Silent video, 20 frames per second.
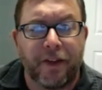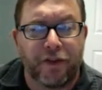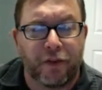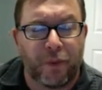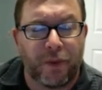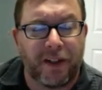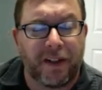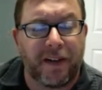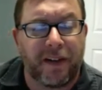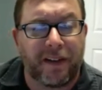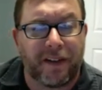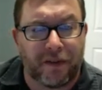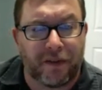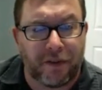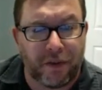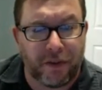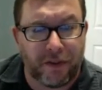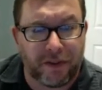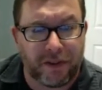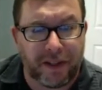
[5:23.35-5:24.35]
So we did let the
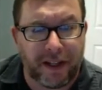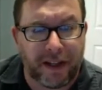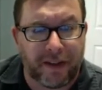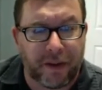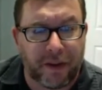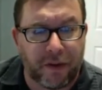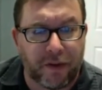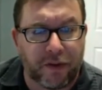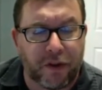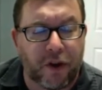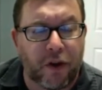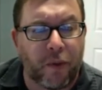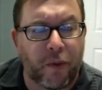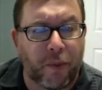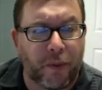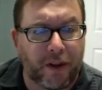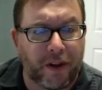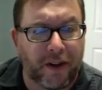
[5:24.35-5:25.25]
students take those home.